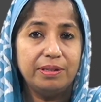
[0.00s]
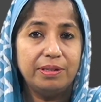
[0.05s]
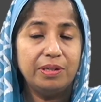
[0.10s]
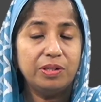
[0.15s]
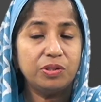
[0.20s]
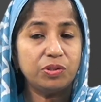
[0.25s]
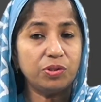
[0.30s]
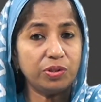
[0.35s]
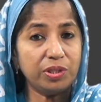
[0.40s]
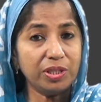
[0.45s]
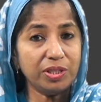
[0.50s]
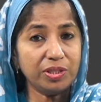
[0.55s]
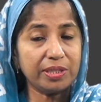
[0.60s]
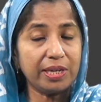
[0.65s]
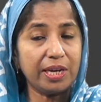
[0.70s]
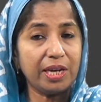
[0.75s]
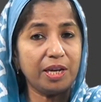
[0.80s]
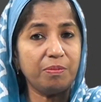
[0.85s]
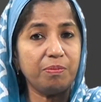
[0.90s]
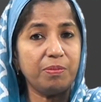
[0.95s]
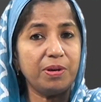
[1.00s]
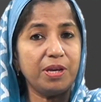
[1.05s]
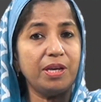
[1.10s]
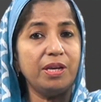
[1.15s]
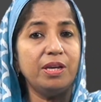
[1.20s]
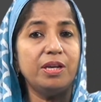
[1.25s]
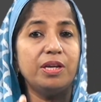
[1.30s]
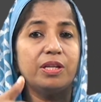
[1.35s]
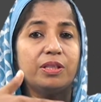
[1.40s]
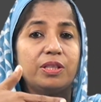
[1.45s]
So, this can be
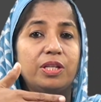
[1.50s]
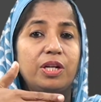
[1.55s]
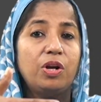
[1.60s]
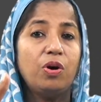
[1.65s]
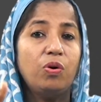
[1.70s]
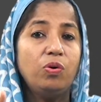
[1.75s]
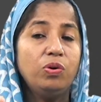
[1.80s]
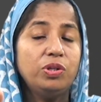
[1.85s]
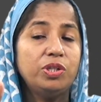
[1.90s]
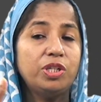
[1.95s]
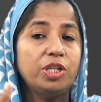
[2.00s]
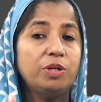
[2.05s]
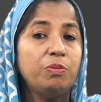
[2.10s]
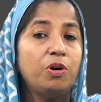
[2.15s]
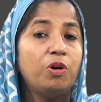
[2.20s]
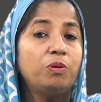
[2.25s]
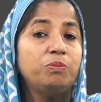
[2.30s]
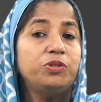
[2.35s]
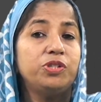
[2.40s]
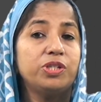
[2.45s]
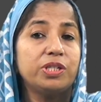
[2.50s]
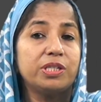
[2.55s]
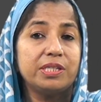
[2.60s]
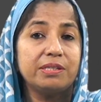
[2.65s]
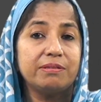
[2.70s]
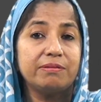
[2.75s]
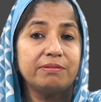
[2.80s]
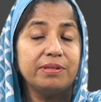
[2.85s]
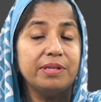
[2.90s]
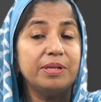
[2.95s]
the long-term
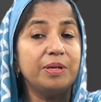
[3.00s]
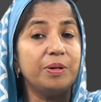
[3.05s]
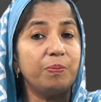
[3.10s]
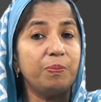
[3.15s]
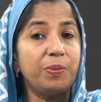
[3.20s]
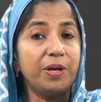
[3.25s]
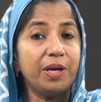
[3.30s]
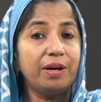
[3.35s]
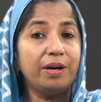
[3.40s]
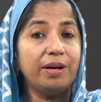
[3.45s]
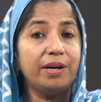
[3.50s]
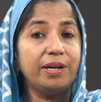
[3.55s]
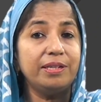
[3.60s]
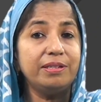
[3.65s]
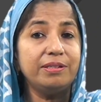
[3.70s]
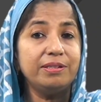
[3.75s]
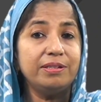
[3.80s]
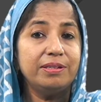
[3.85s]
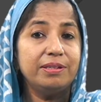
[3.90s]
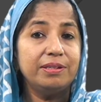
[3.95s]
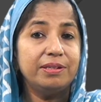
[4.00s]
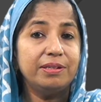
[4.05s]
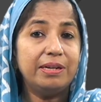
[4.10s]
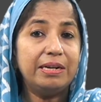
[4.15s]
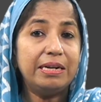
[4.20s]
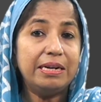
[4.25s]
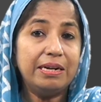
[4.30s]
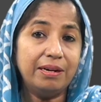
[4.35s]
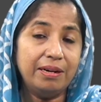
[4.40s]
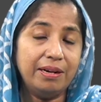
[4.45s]
objective behind
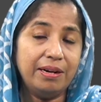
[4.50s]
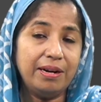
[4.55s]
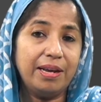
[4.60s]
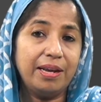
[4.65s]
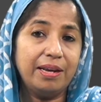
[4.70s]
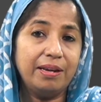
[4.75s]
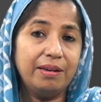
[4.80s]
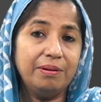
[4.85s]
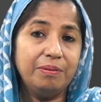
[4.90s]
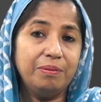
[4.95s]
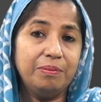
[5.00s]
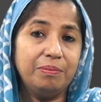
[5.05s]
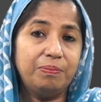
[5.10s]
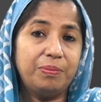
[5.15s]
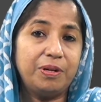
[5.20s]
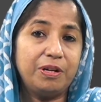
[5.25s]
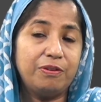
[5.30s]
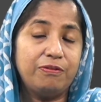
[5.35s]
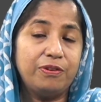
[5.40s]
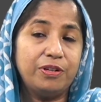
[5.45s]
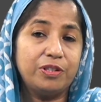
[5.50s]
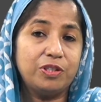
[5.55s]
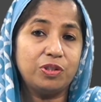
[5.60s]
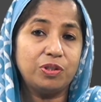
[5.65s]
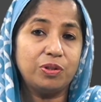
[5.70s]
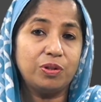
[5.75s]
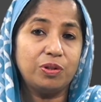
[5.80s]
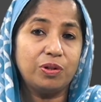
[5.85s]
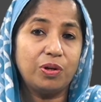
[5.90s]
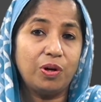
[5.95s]
learning prefixed
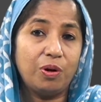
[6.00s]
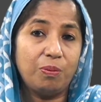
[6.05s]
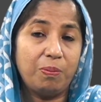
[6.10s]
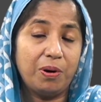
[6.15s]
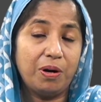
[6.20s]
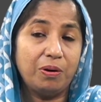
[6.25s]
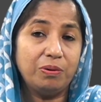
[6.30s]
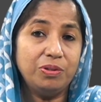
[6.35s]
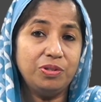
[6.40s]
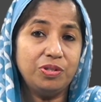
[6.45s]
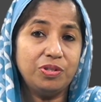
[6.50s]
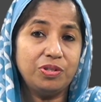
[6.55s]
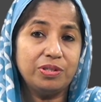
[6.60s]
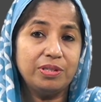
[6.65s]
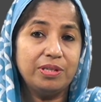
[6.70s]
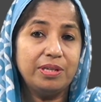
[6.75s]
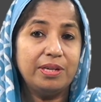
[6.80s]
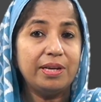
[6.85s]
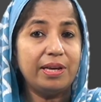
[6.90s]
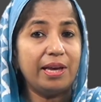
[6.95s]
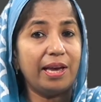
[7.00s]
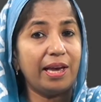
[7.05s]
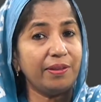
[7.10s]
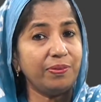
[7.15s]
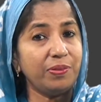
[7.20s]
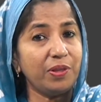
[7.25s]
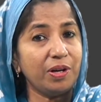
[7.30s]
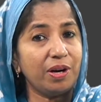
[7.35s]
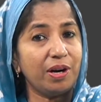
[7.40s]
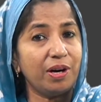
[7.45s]
compounds and
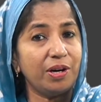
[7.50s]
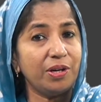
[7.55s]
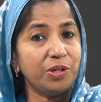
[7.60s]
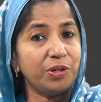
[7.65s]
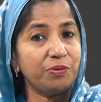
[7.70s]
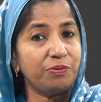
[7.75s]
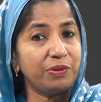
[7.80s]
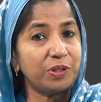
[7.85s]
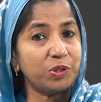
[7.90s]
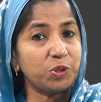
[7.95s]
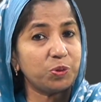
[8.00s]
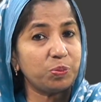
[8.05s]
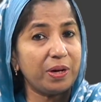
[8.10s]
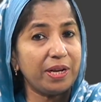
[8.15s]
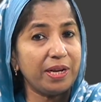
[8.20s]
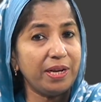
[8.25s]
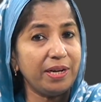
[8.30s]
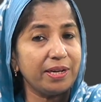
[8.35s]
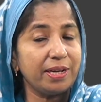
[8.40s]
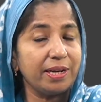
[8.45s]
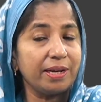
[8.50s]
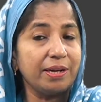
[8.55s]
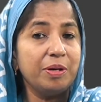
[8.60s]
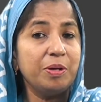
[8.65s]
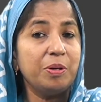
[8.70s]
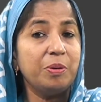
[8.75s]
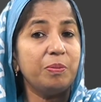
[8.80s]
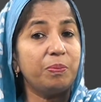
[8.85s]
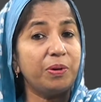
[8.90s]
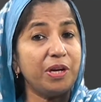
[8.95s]
the art of explaining
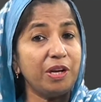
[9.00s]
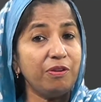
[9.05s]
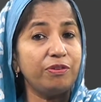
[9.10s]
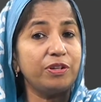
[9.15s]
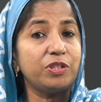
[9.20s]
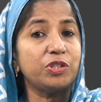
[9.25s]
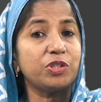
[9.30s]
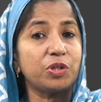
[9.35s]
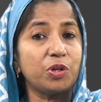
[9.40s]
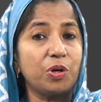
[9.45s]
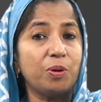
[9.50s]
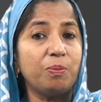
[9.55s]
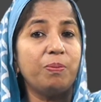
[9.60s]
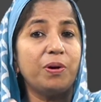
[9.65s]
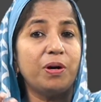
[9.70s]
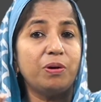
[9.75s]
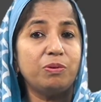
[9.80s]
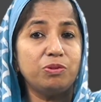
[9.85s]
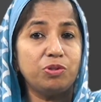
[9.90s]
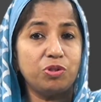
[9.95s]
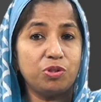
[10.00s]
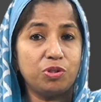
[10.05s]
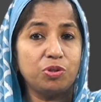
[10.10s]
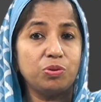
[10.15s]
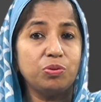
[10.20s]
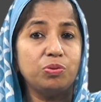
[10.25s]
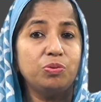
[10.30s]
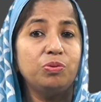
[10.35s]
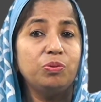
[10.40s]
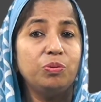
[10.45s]
prefixed compounds
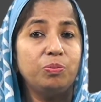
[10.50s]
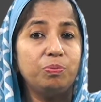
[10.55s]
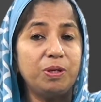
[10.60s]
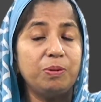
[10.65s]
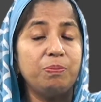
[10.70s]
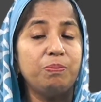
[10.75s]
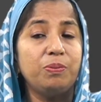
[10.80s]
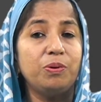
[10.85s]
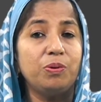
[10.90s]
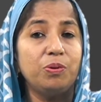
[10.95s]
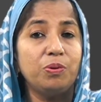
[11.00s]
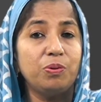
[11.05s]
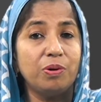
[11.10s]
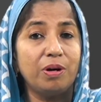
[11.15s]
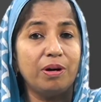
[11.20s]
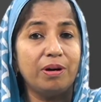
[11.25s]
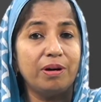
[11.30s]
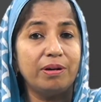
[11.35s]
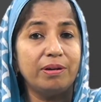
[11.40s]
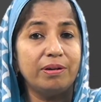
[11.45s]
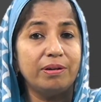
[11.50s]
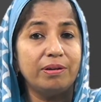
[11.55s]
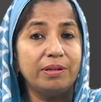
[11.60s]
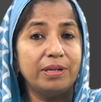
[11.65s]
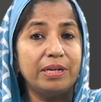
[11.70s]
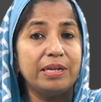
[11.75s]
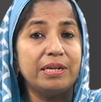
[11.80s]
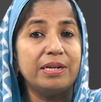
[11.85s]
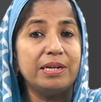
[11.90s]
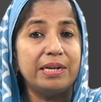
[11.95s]
to people who are
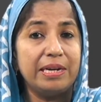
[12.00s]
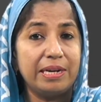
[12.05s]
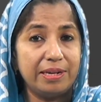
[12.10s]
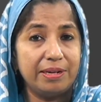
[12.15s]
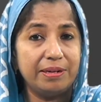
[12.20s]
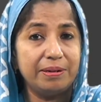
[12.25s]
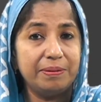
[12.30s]
in need.